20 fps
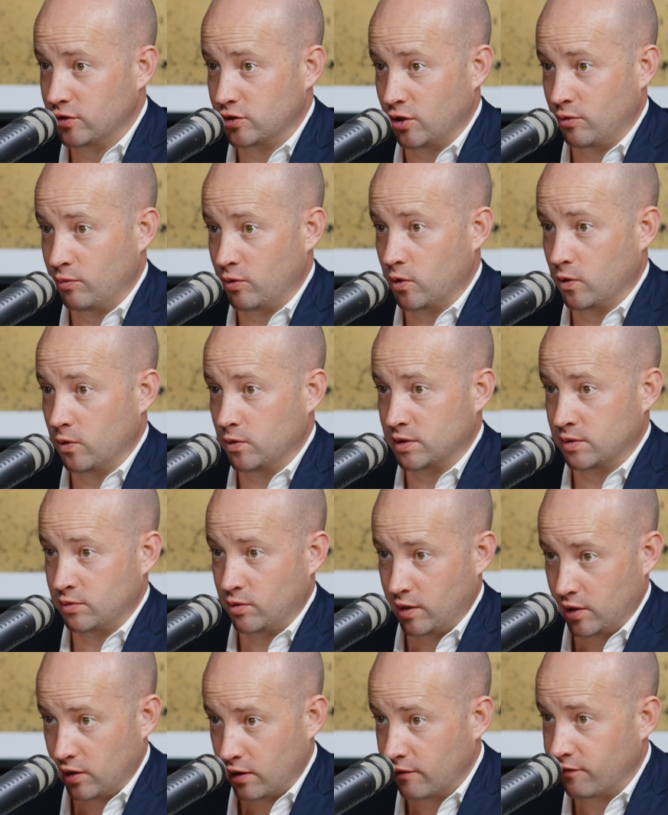Zoom calls, I'm
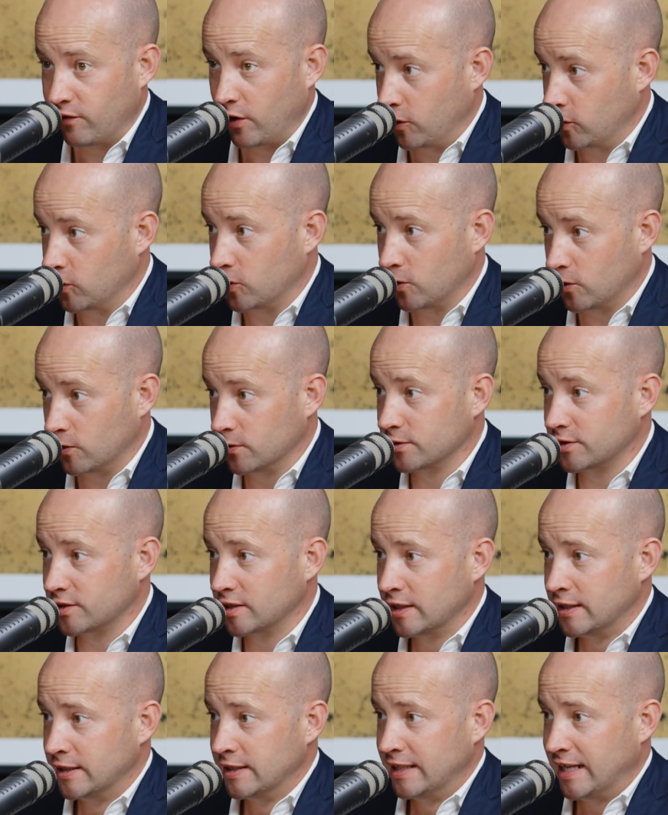doing a lot of phone calls.
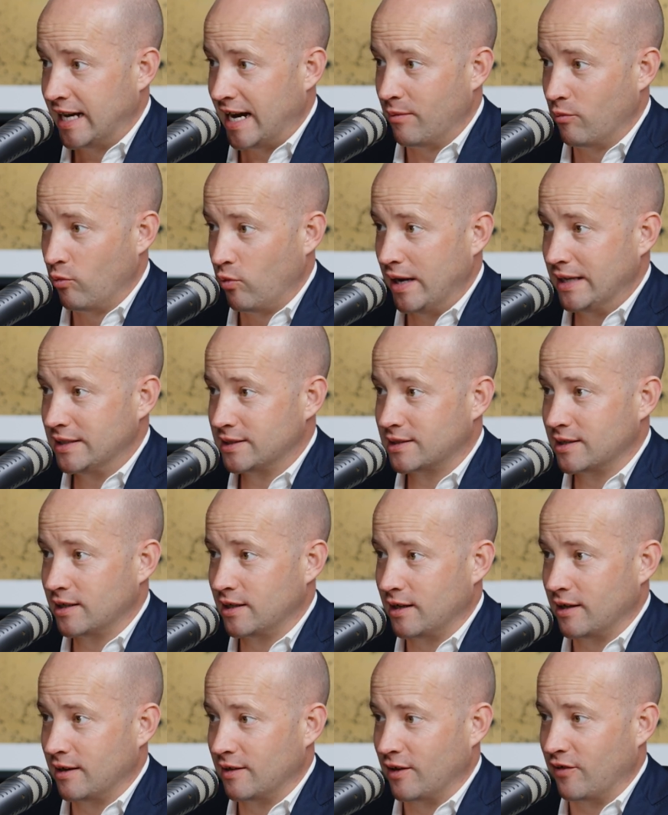Where's
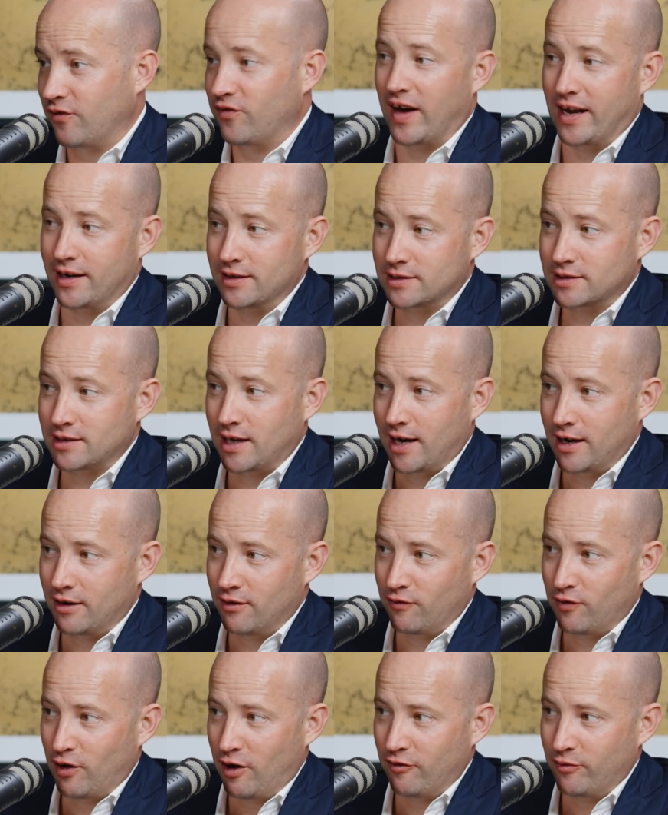the funner side
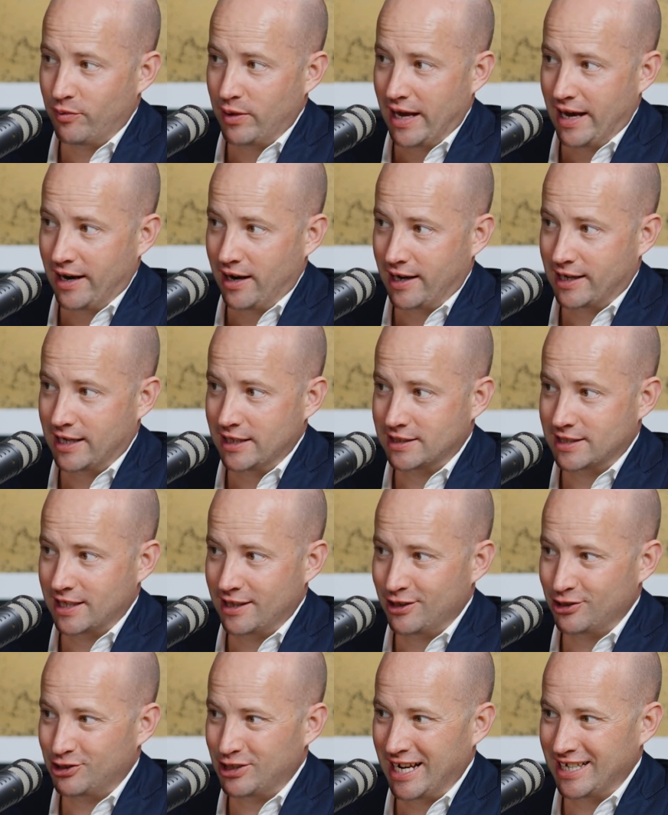of off-plan? Like, is there
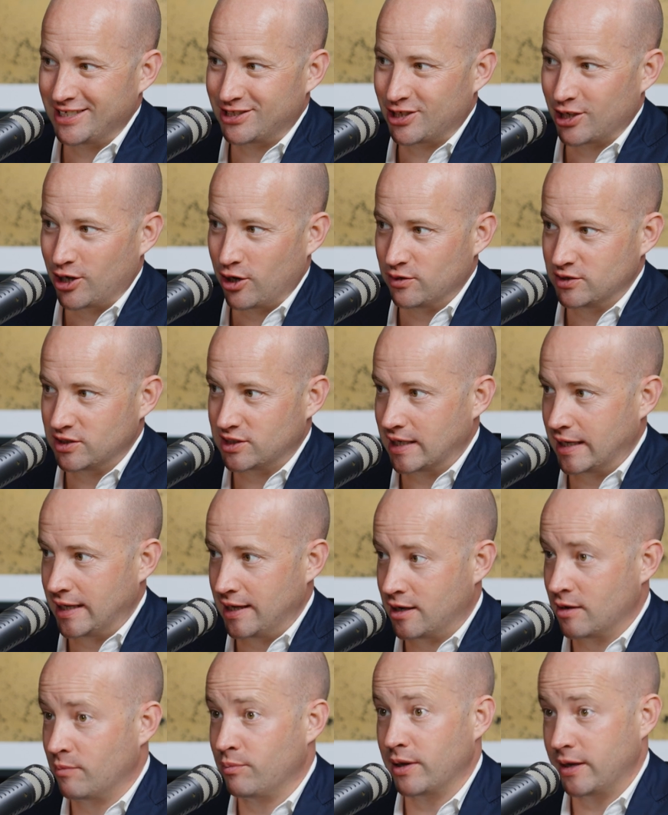the chance to go and
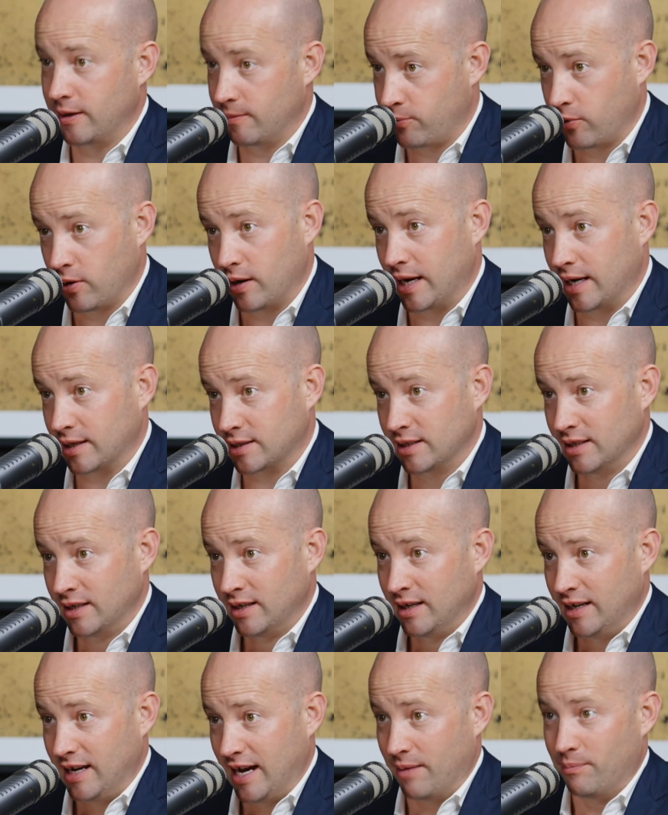see completed product,
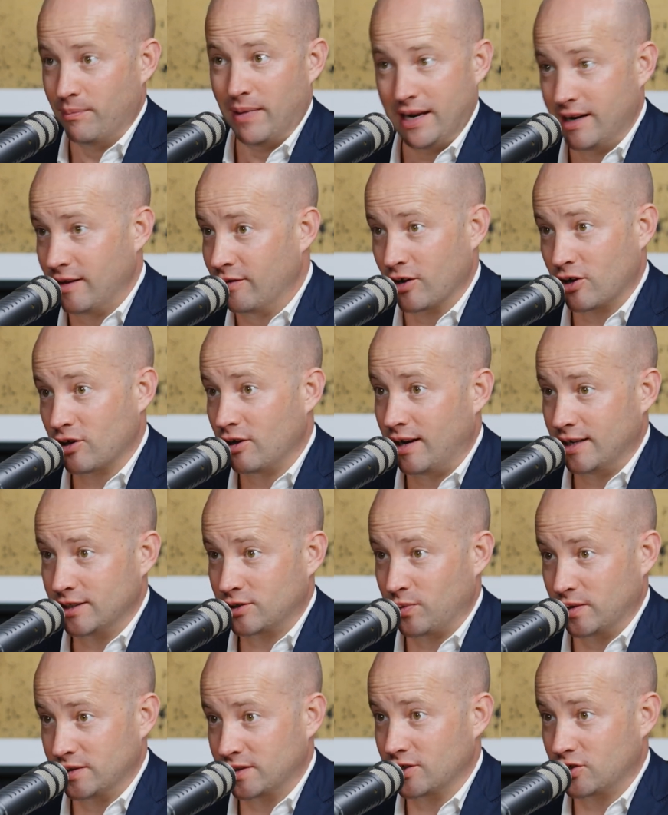meeting the
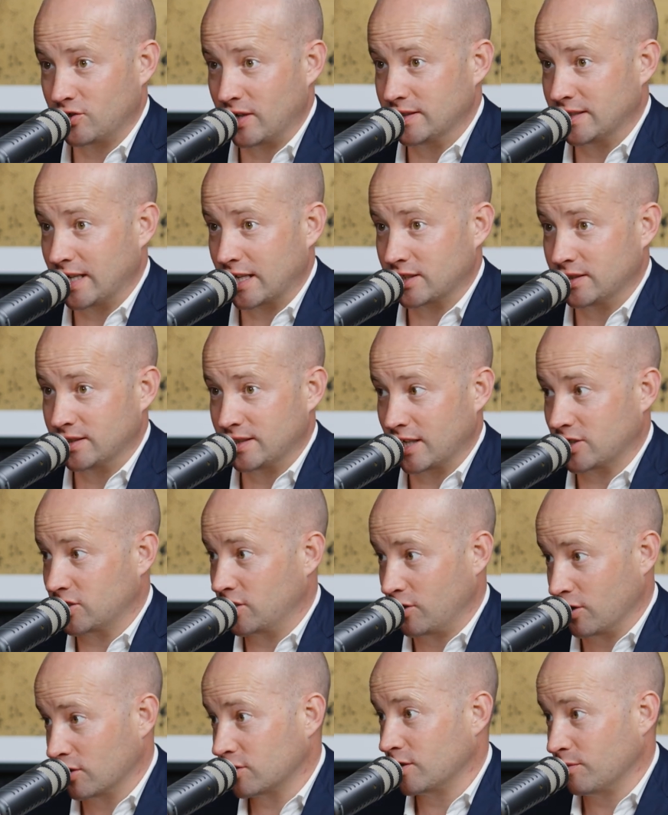clients once the transaction's
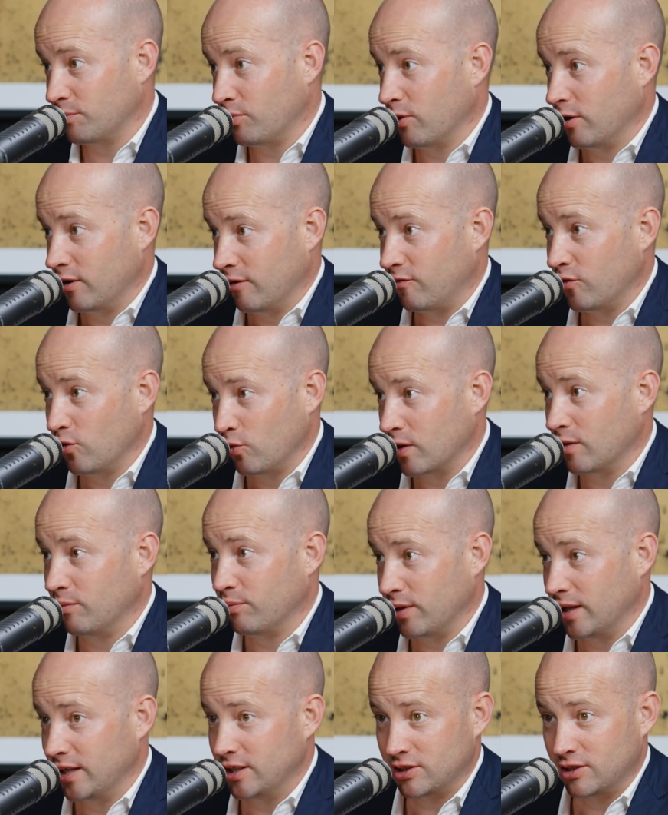actually got to the point of full
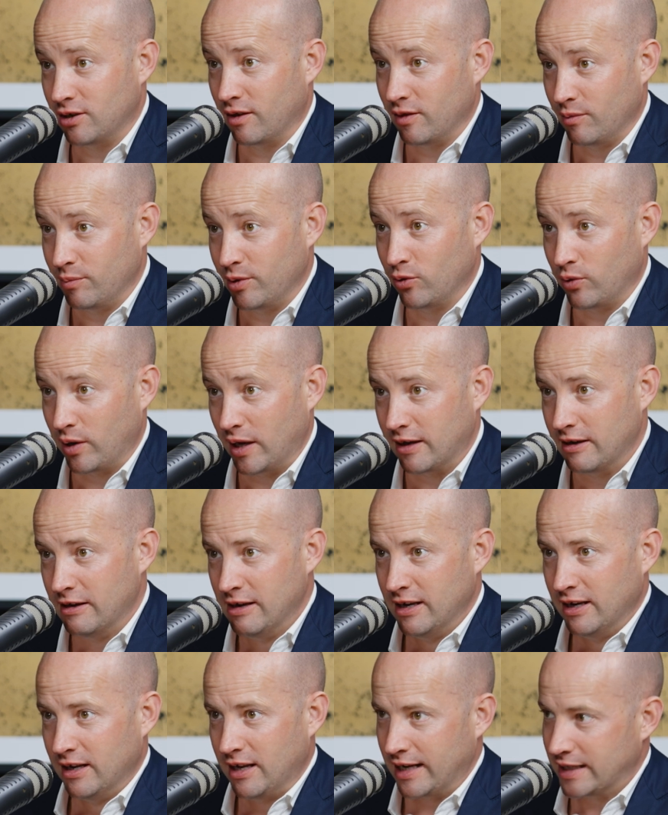completion on the building?
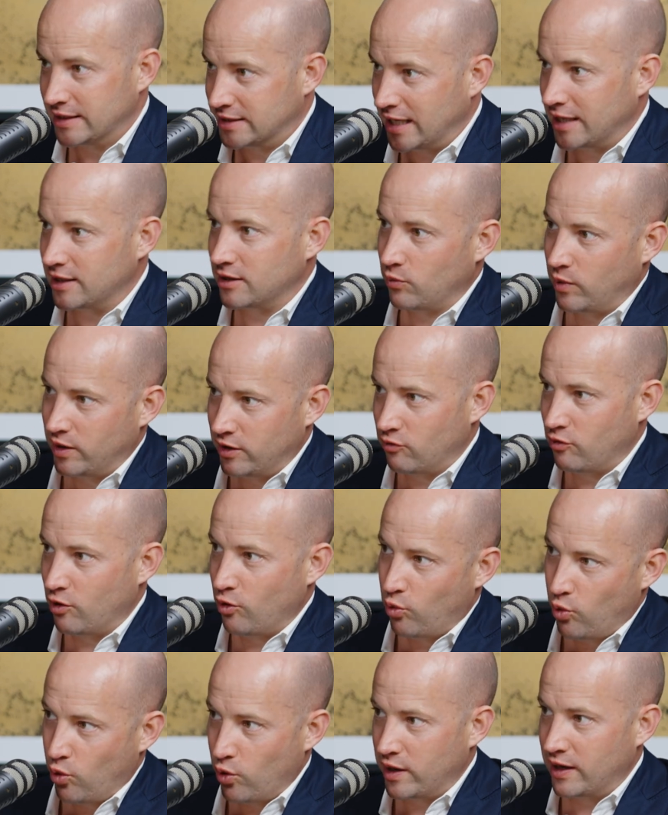Like, is that where the
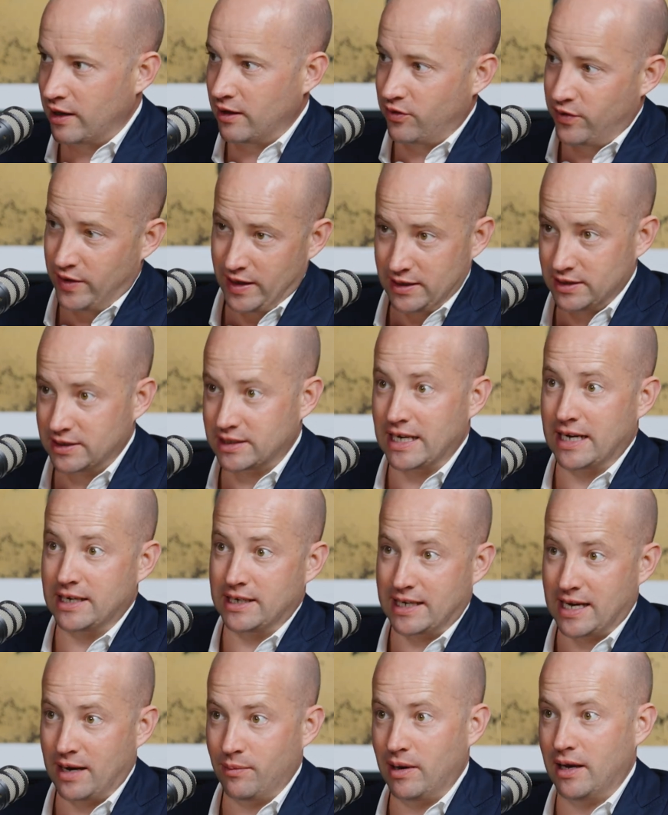rewarding things start
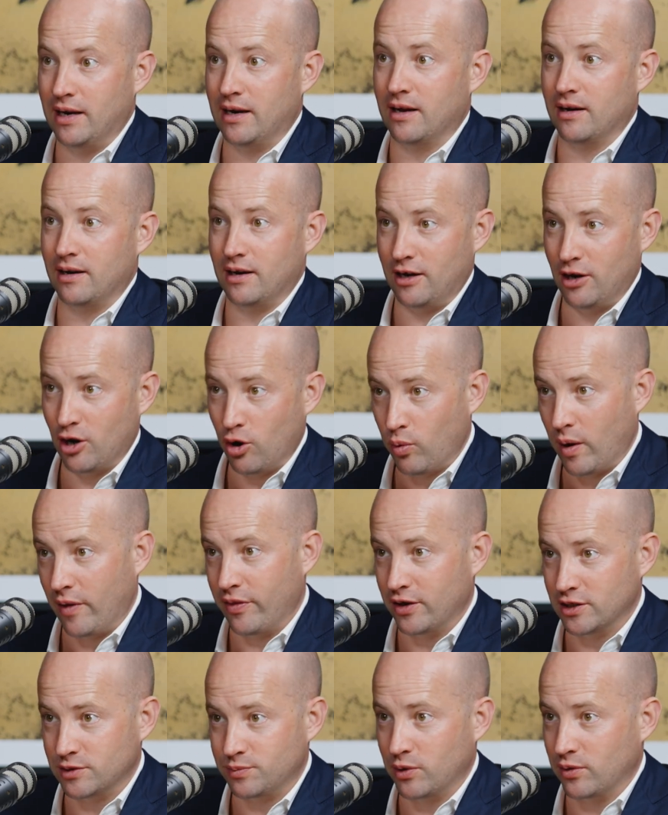to come in at, when
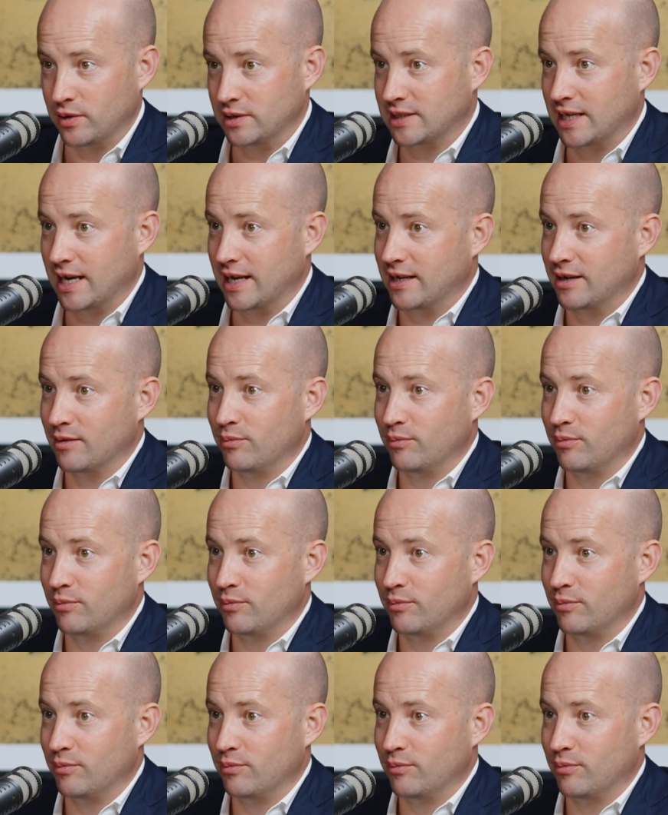those buildings are getting